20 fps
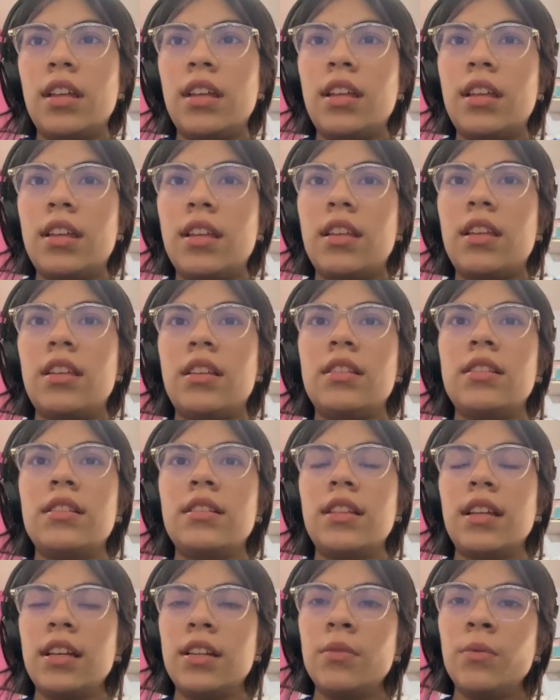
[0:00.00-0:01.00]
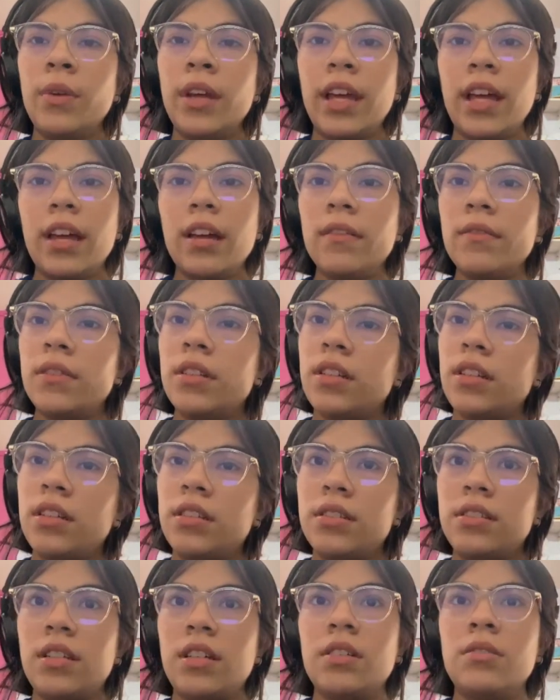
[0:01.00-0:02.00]
And then we have
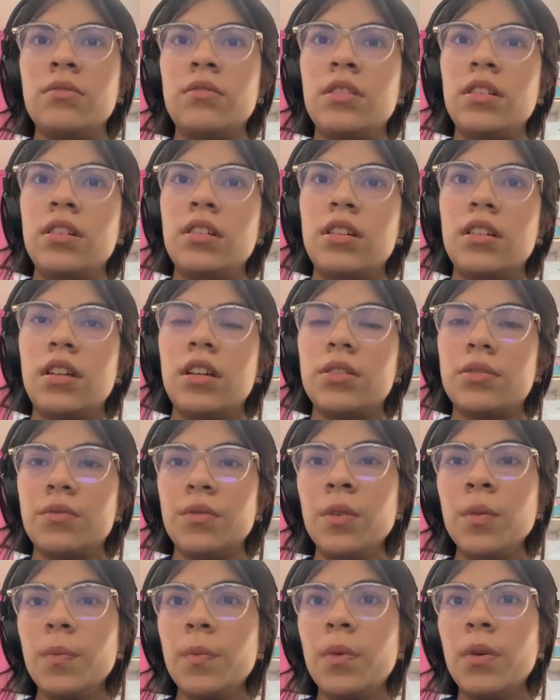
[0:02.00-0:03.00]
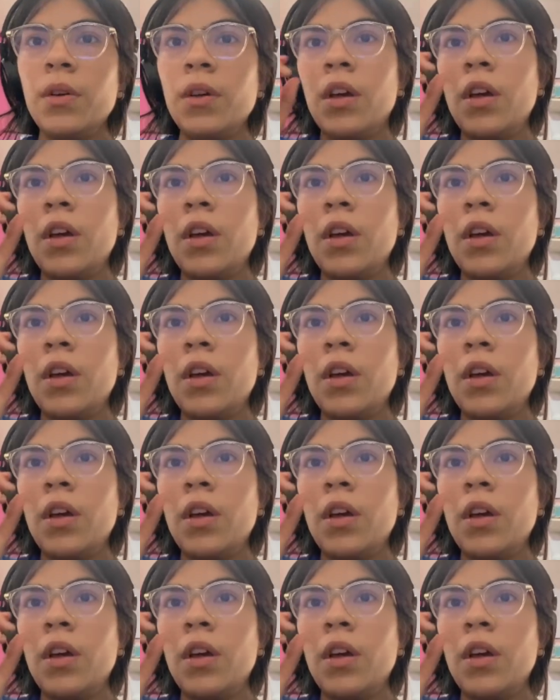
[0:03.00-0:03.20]
the down a group,